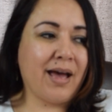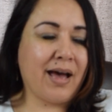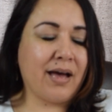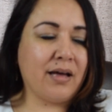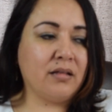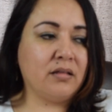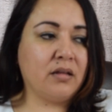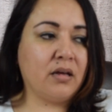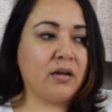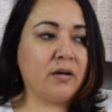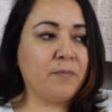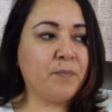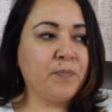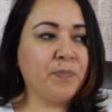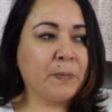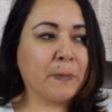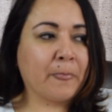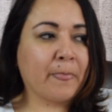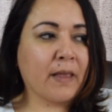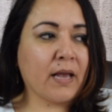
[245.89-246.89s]
And then
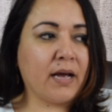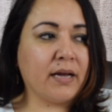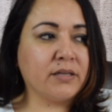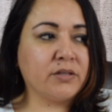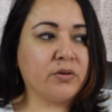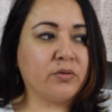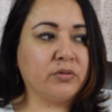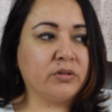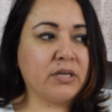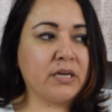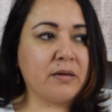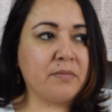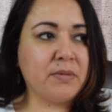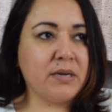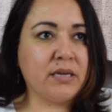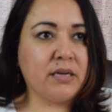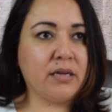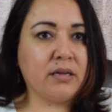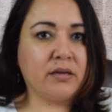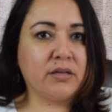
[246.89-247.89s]
I told him
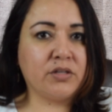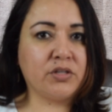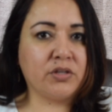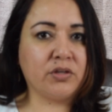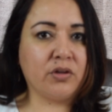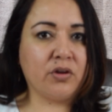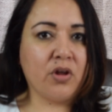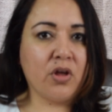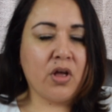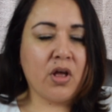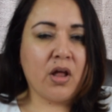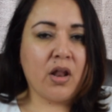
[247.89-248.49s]
he needed to